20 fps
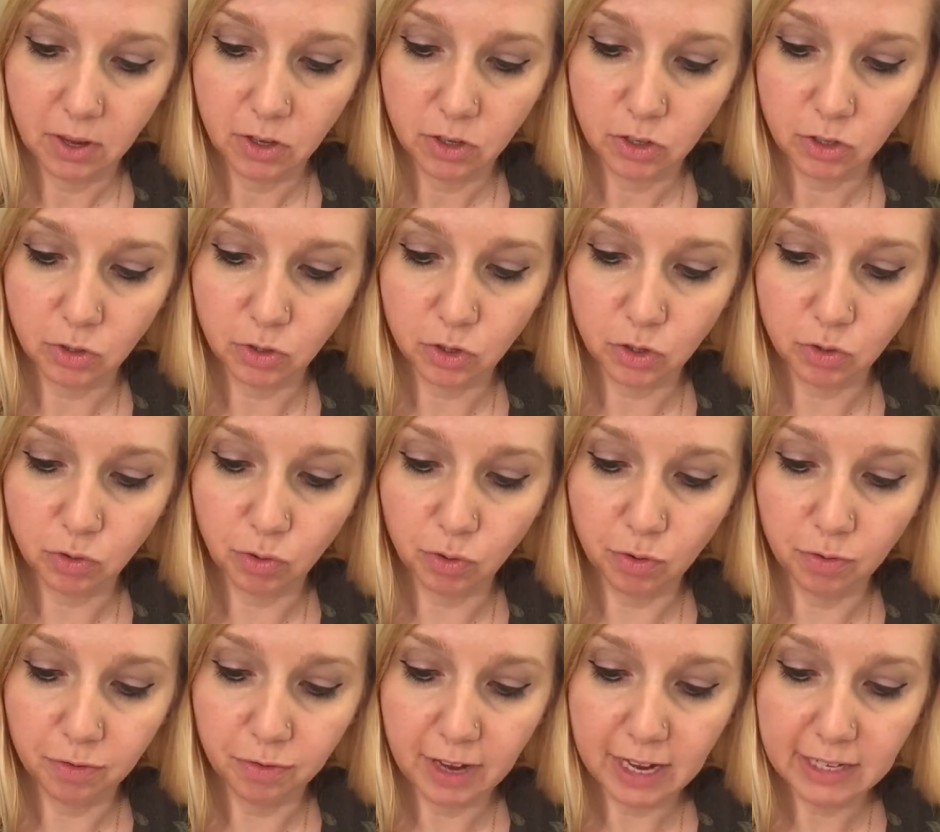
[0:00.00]
So
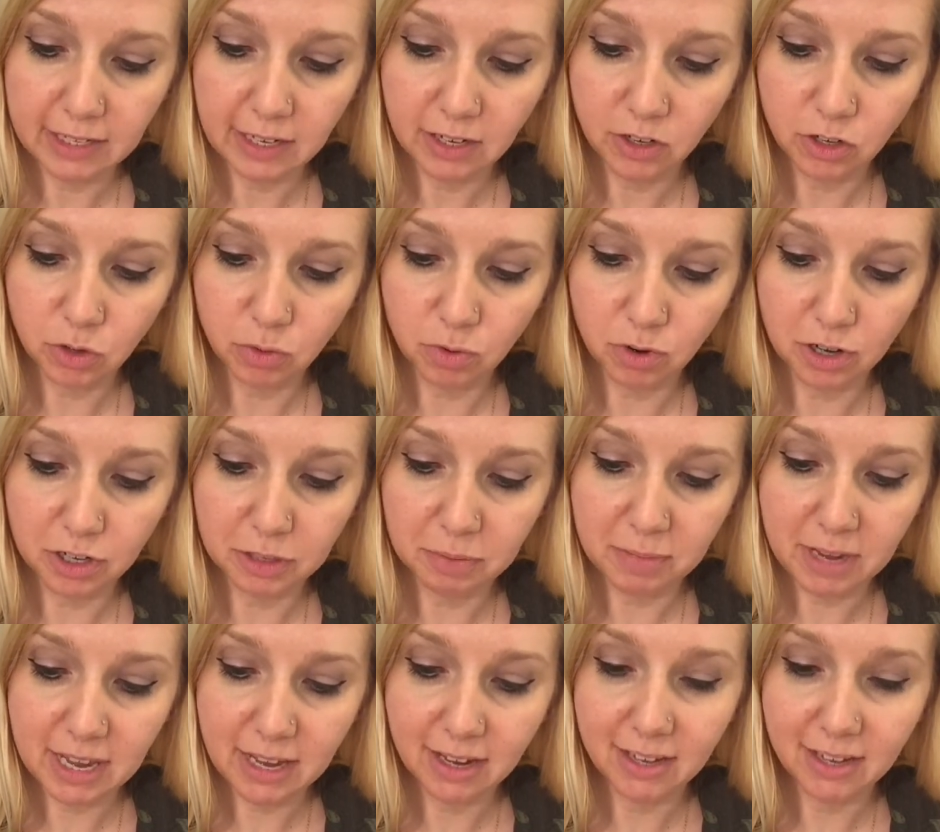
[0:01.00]
screw facing towards me,